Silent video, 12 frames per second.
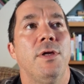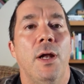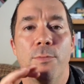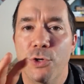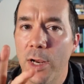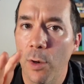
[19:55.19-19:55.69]
know,
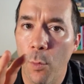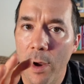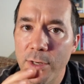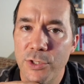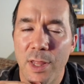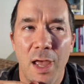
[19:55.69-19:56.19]
I'm trying to
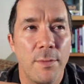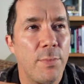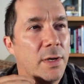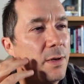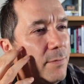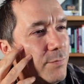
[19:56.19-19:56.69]
watch that.
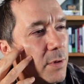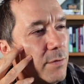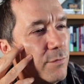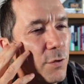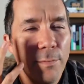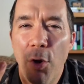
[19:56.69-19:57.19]
But
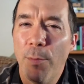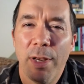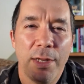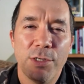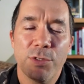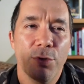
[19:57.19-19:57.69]
for a moment,
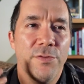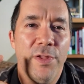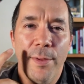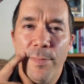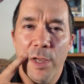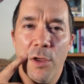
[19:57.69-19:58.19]
I just sort of
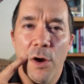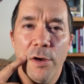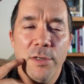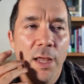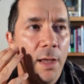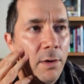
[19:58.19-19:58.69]
let my
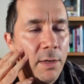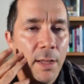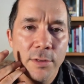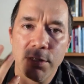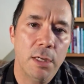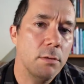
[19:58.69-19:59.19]
guard down. And
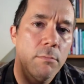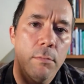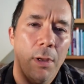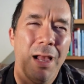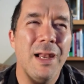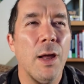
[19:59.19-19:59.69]
I was like,
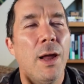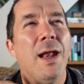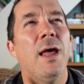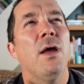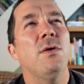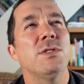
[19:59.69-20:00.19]
and
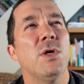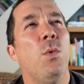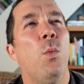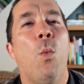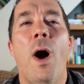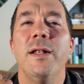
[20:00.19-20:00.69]
I also
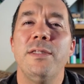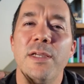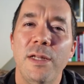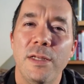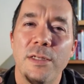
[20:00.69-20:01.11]
wanted